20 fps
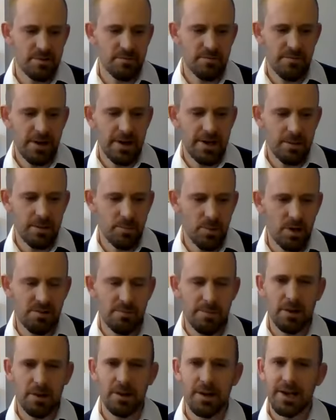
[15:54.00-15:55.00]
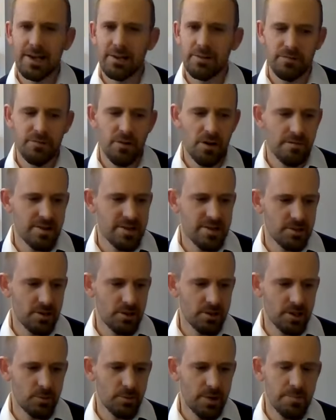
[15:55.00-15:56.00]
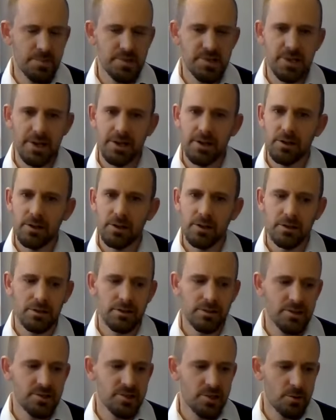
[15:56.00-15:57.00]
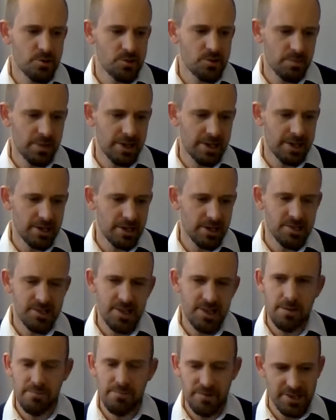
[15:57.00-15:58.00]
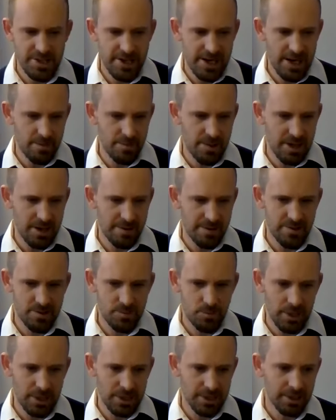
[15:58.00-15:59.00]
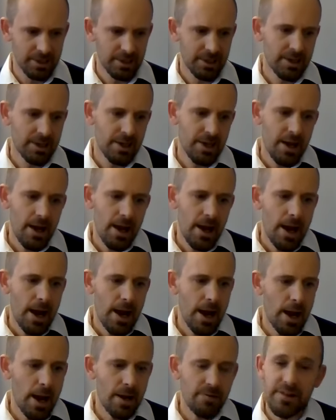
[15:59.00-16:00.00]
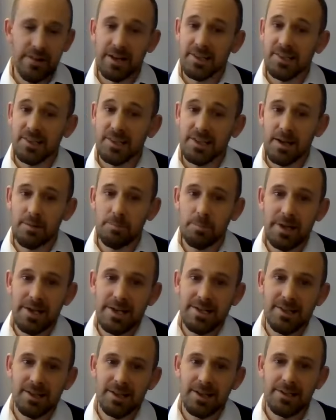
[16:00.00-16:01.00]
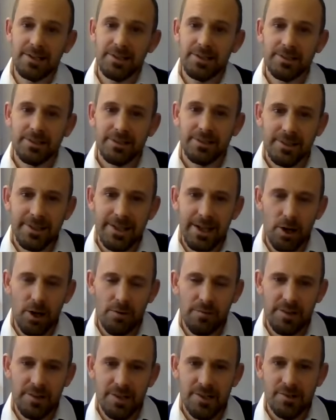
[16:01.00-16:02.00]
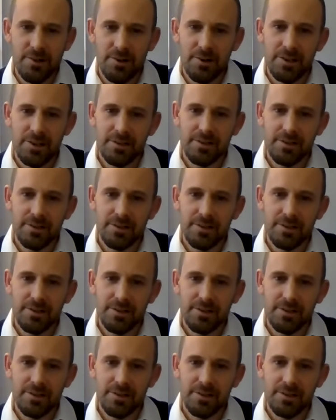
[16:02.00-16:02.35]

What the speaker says: you can find out more about Leyland Forrest on the website or on social media. Same for DMR as well. Thanks again, Pete. I'll let you get off and enjoy